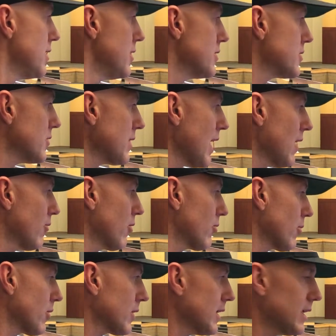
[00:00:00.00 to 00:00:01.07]
So now we're
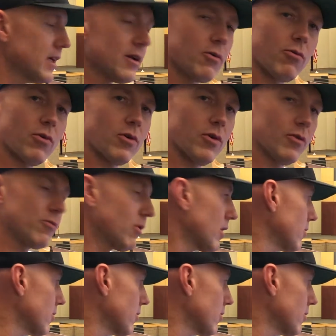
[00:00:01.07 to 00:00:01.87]
working in a world where